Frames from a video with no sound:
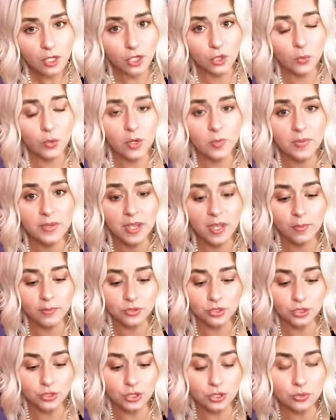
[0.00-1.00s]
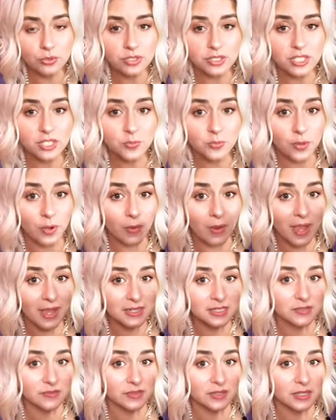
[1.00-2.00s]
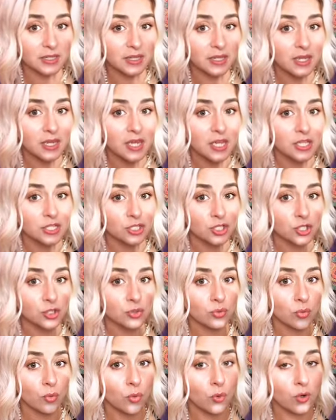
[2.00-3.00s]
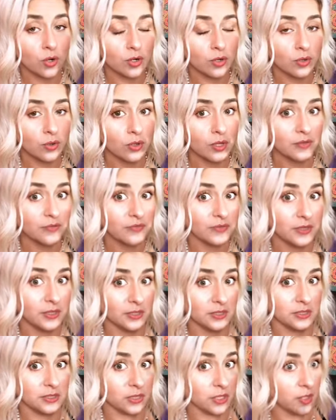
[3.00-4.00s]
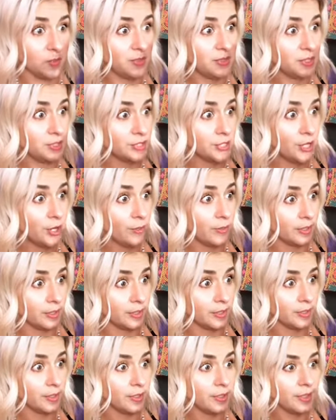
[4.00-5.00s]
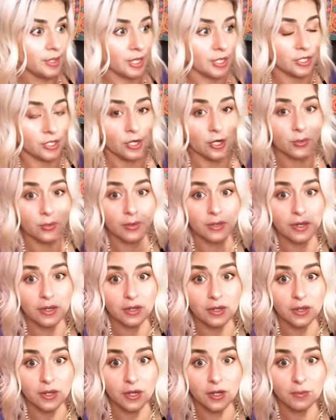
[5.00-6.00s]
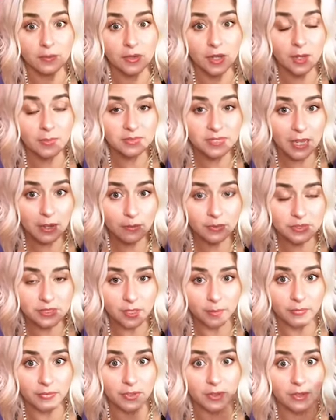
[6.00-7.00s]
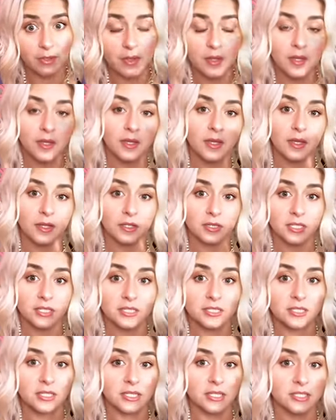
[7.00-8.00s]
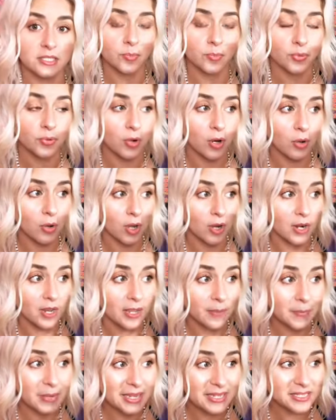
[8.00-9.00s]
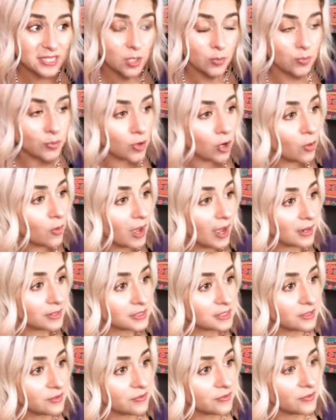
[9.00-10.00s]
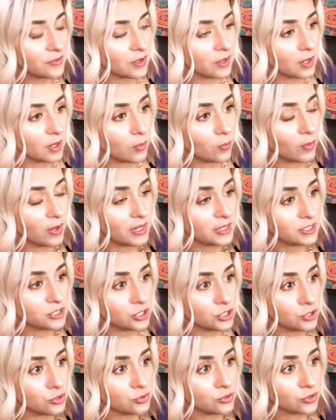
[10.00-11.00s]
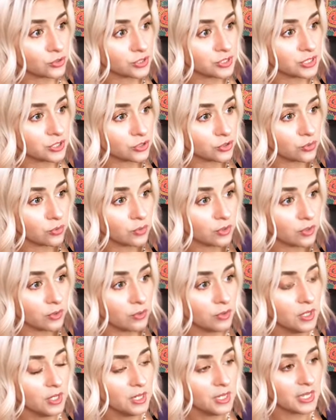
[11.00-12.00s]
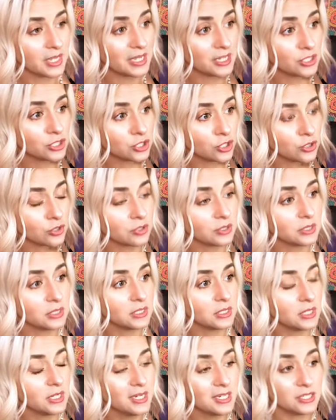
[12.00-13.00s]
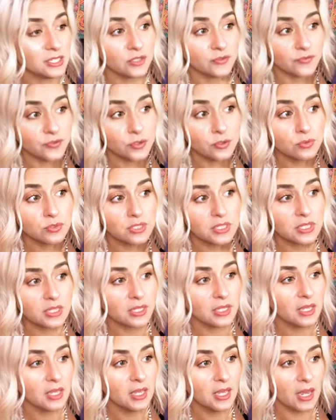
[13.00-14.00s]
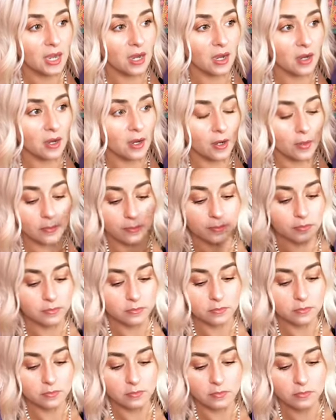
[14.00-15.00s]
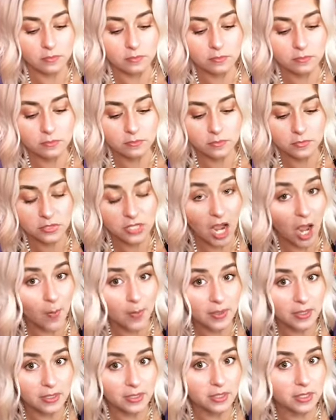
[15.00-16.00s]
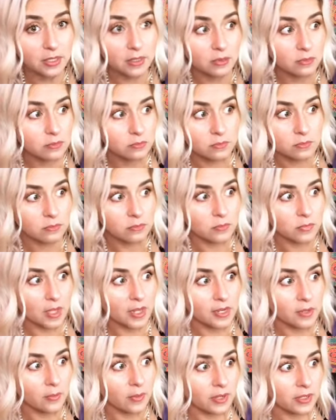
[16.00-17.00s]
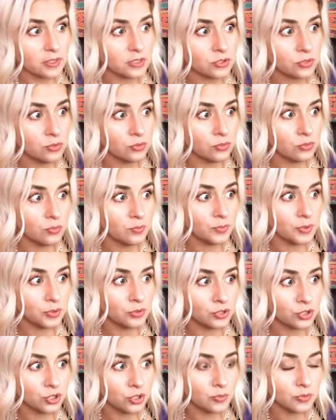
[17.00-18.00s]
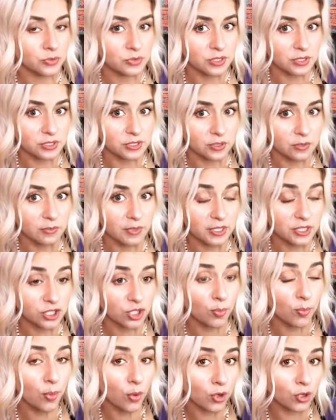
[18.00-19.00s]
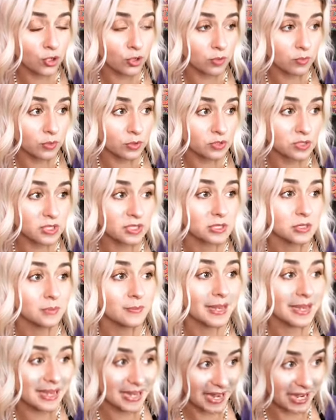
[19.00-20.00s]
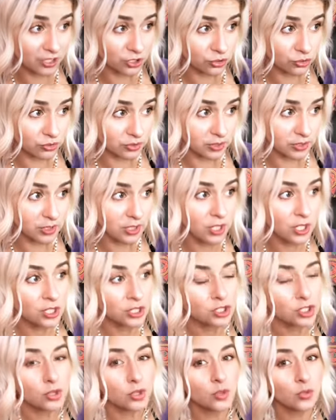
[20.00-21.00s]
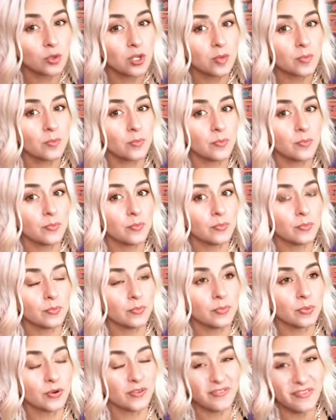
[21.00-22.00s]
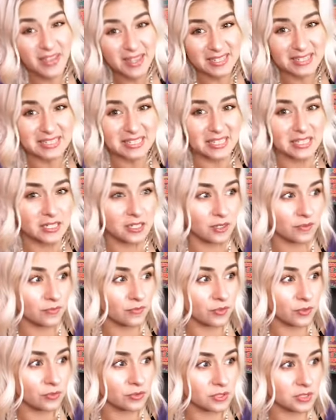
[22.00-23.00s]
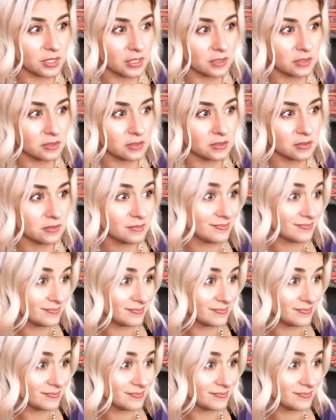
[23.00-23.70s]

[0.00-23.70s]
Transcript: you want to be able to use this proactively to, or if it's going to be snowing and you don't want to um, come down with something. This a pro, an amazing proactive uh, way to use your essential oil internally, diffusing, um, topically anyway to boost your immune system and support your immune system naturally. So you can prevent any of those things,